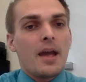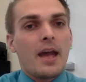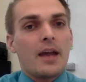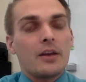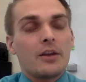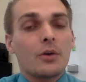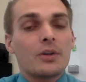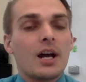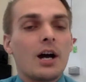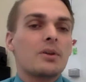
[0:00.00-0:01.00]
And in order
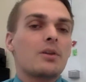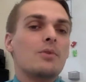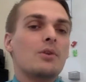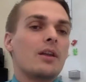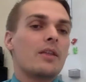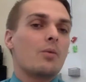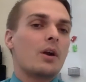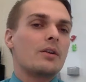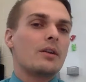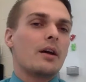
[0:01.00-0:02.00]
to help the community, they
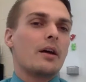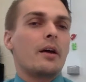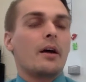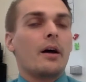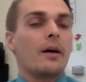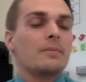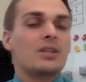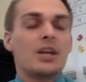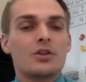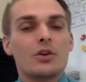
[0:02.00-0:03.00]
wanted
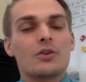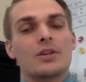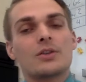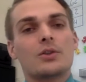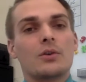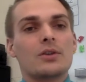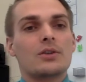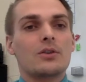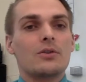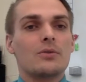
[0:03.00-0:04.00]
teachers and students
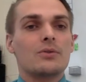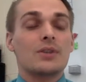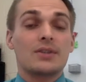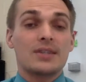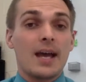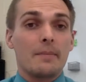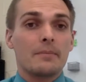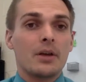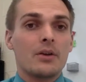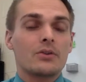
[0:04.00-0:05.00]
to use STEM.
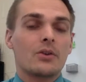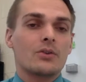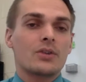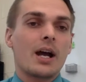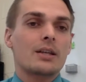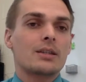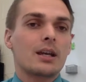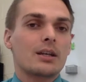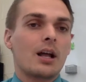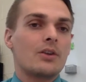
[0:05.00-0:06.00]
So science,
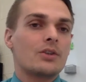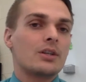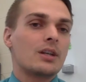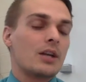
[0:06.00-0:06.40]
technology,